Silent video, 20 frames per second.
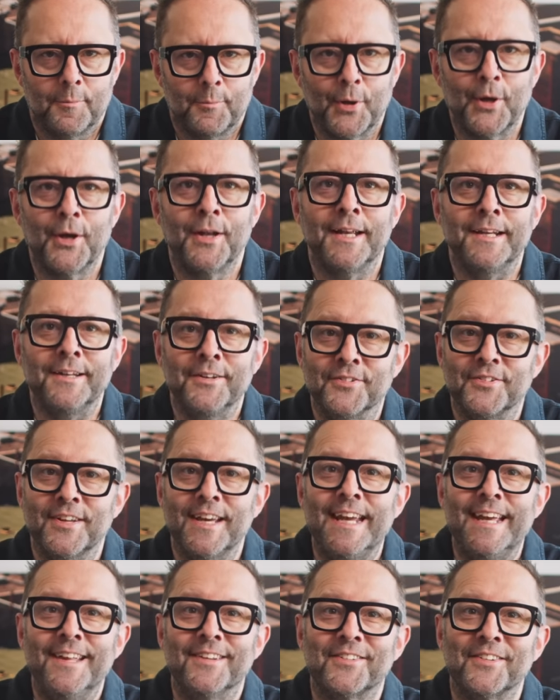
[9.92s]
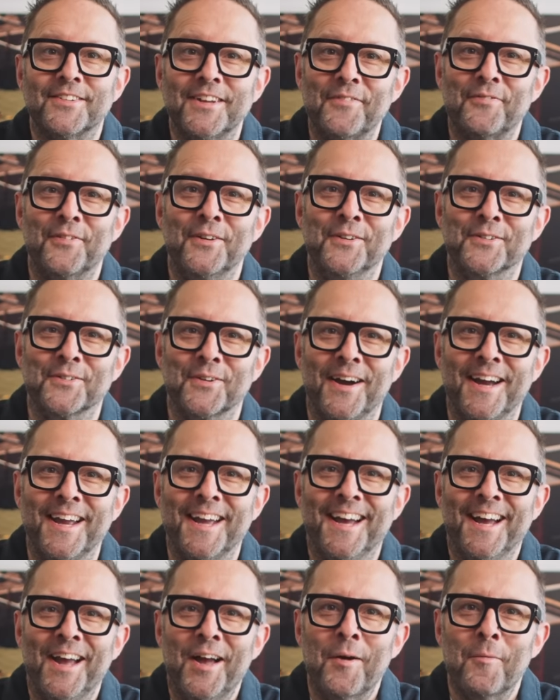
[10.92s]
Berlin, see, there's a difference,
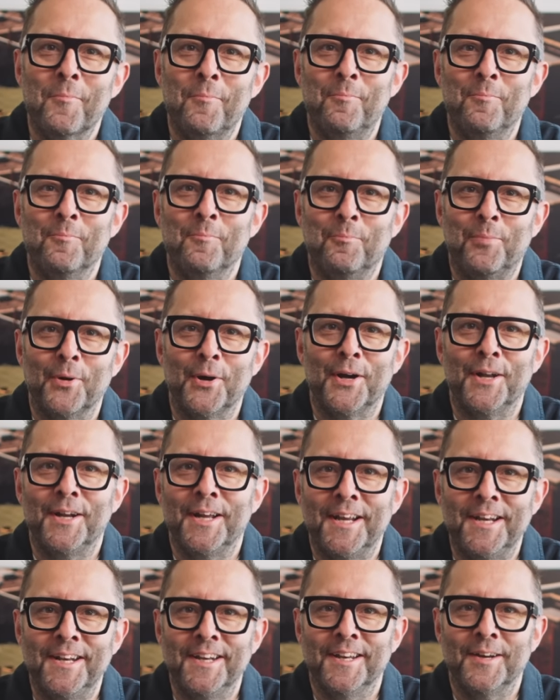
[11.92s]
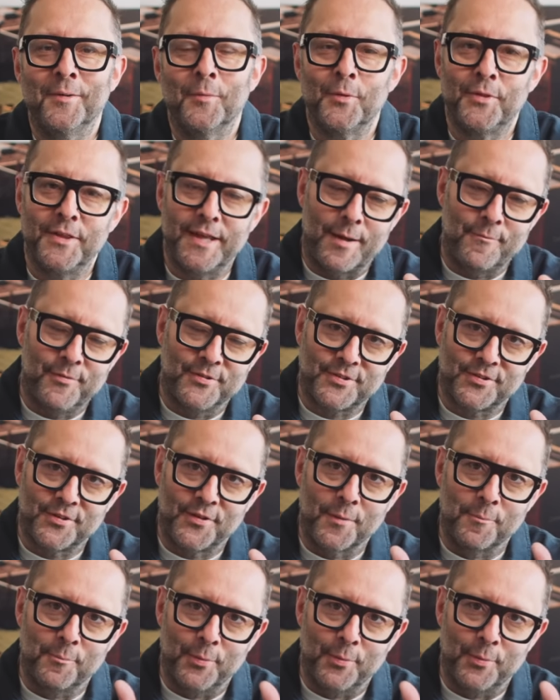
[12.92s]
right? Berlin, with the emphasis on the